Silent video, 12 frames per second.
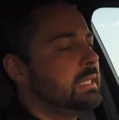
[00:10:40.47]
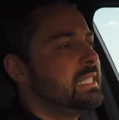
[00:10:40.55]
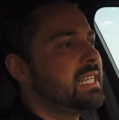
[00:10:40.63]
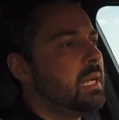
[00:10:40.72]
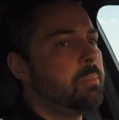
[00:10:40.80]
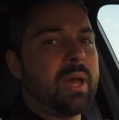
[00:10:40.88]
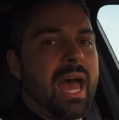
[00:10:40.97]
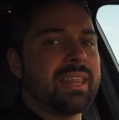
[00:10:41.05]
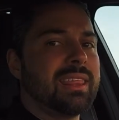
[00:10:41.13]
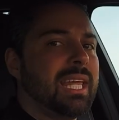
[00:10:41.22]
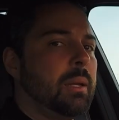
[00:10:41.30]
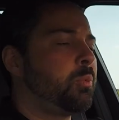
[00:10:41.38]
Is that a bad
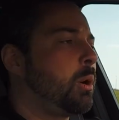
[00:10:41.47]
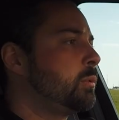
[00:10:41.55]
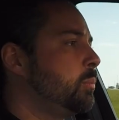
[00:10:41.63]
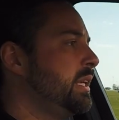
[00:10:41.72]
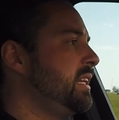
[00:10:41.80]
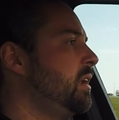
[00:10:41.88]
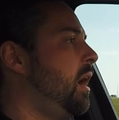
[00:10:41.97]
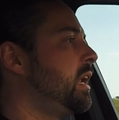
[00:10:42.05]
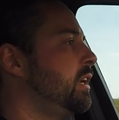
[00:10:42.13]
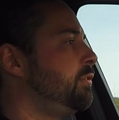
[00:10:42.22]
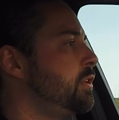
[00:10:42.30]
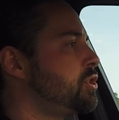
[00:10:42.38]
thing? Probably
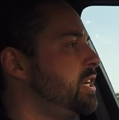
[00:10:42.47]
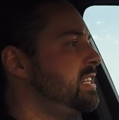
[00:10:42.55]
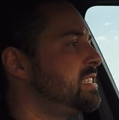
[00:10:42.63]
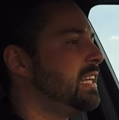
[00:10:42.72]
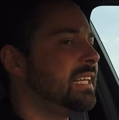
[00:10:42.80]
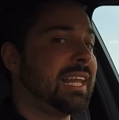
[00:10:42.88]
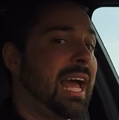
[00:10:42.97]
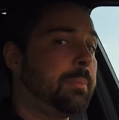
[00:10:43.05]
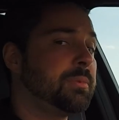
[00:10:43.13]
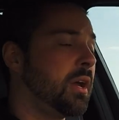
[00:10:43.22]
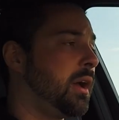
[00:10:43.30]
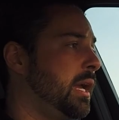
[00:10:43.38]
not if you're chasing
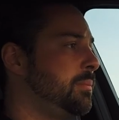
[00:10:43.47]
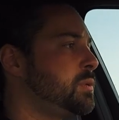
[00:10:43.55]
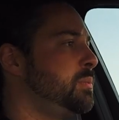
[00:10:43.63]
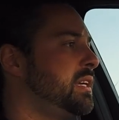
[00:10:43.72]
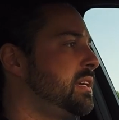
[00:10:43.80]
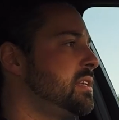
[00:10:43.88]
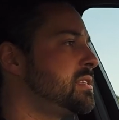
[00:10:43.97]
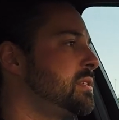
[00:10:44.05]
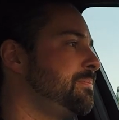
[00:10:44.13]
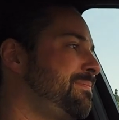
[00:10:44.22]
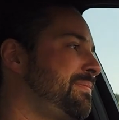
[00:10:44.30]
lap times, because